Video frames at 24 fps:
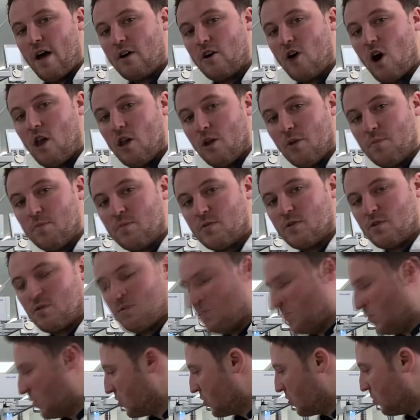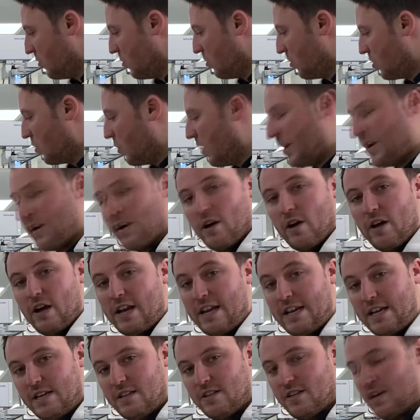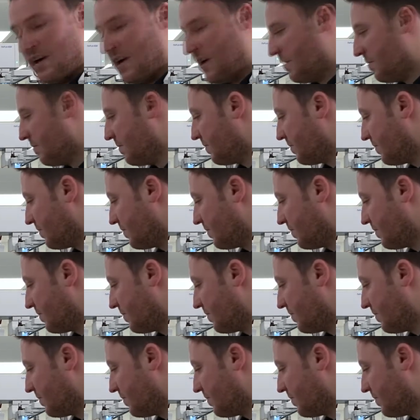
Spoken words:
columns much more quicker and easier.